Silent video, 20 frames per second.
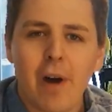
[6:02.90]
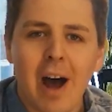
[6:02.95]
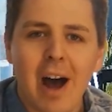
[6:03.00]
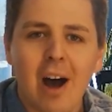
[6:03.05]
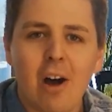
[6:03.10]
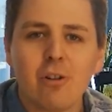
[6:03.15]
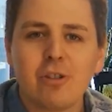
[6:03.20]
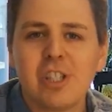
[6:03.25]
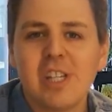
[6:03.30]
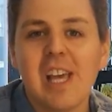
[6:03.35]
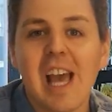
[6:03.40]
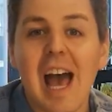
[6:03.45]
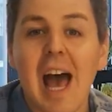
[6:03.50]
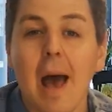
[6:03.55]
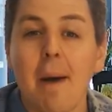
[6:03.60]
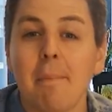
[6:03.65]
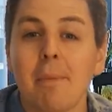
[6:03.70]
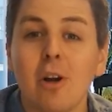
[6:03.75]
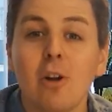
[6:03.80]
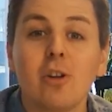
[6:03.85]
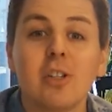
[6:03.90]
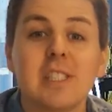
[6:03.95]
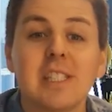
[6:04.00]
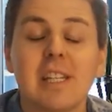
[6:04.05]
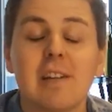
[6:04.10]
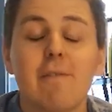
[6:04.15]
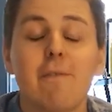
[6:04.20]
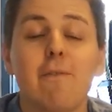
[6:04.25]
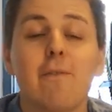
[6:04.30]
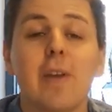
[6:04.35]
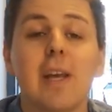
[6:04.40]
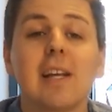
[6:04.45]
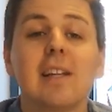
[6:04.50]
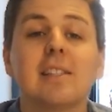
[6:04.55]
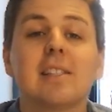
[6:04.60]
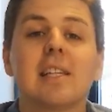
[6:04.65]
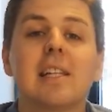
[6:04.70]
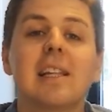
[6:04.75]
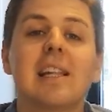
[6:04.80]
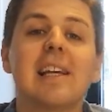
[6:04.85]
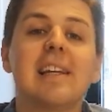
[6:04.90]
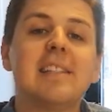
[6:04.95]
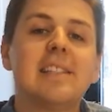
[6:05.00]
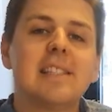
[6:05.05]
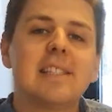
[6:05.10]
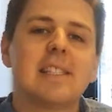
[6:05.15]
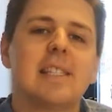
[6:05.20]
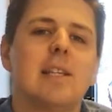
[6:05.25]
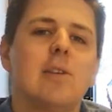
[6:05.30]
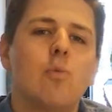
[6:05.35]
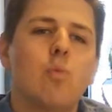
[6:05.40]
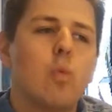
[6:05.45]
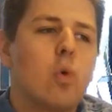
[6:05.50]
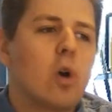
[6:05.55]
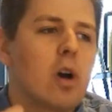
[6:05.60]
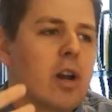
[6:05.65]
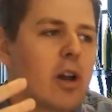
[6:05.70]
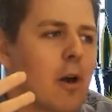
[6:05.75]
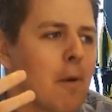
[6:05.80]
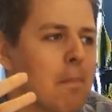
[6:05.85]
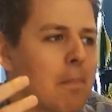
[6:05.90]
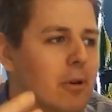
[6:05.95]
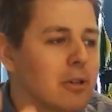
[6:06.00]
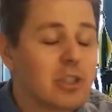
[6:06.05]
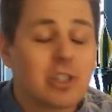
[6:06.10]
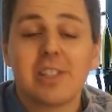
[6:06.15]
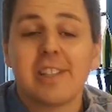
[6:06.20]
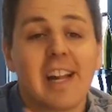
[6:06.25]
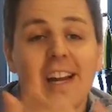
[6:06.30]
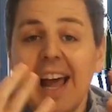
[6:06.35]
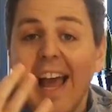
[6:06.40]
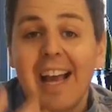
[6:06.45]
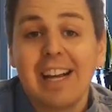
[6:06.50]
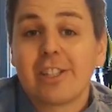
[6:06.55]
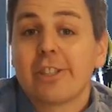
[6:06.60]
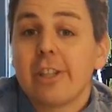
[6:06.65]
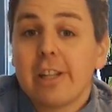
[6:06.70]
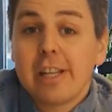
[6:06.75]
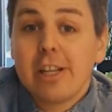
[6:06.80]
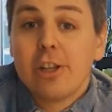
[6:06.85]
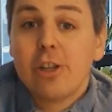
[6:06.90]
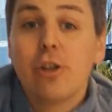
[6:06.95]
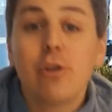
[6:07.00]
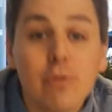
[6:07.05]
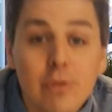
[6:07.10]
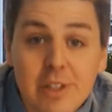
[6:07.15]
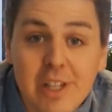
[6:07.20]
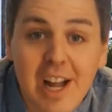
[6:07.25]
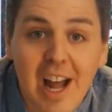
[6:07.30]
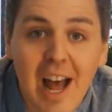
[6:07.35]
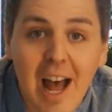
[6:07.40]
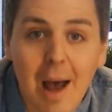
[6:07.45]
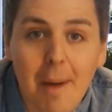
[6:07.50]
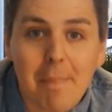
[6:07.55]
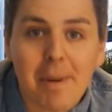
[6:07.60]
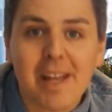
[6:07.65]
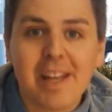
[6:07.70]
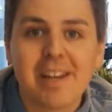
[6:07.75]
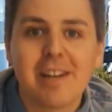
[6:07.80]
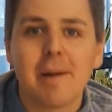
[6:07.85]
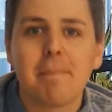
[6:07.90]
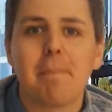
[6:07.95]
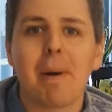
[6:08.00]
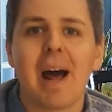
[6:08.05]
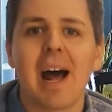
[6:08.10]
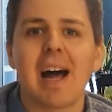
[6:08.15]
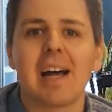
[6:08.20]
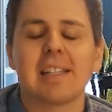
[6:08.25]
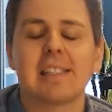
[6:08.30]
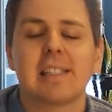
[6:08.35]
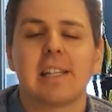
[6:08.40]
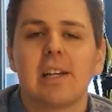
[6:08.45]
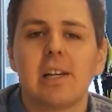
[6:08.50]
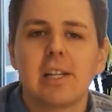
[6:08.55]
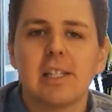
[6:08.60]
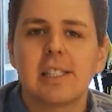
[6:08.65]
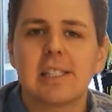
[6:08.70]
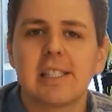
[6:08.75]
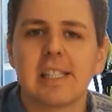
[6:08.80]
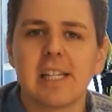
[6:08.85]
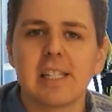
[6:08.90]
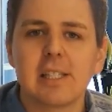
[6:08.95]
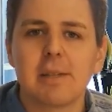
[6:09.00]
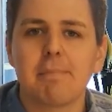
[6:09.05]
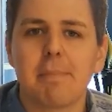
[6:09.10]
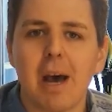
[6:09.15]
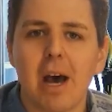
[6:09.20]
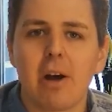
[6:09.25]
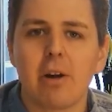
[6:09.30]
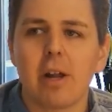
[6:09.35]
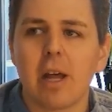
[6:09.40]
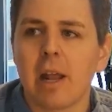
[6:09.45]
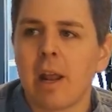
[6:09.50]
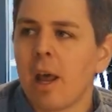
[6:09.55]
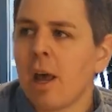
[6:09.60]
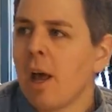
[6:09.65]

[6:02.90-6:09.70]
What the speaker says: how the app looks and feels, let's see what a person that actually used the app in the past says about it.